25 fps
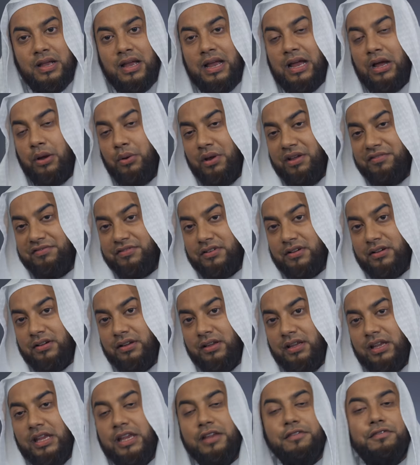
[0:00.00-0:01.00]
However,
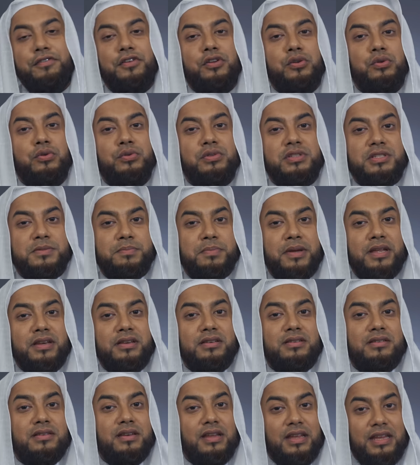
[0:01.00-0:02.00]
if you
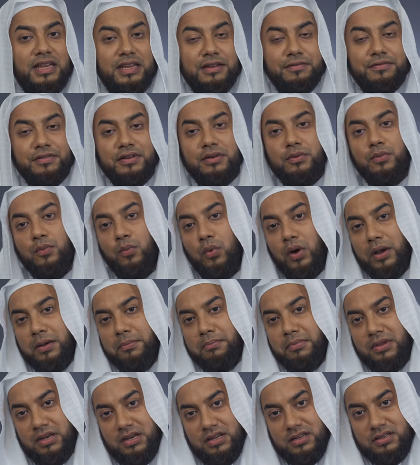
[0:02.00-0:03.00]
spend even
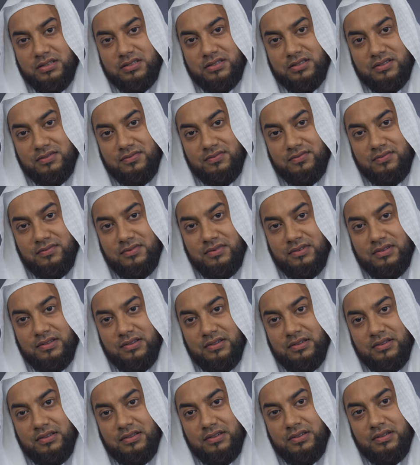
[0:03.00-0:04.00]
1 minute
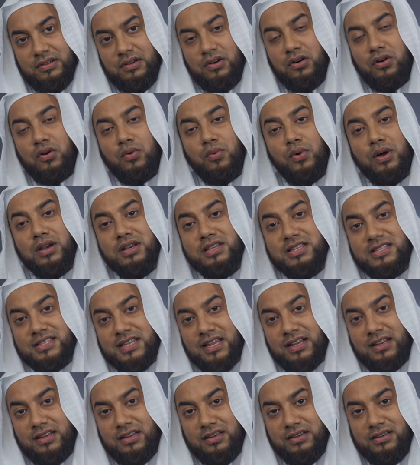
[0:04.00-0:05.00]
or 1
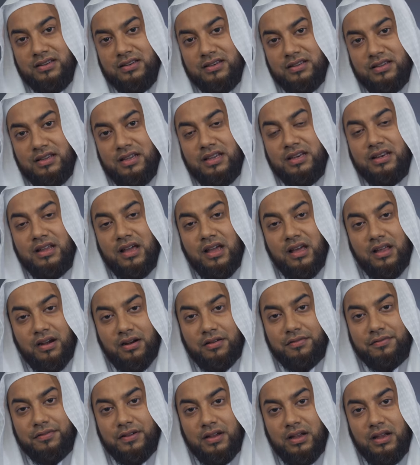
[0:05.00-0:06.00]
second in
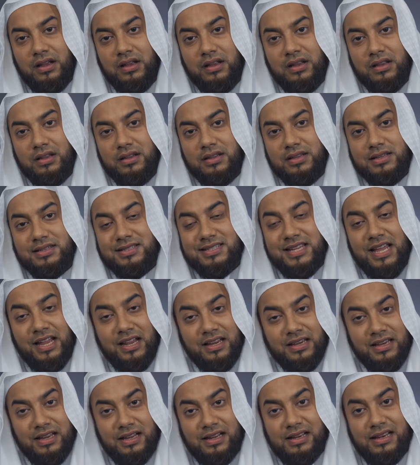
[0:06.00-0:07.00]
Arafah,
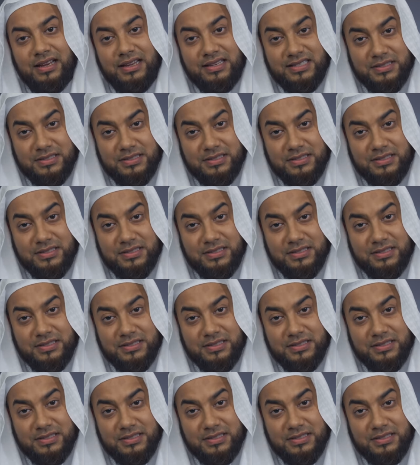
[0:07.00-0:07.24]
technically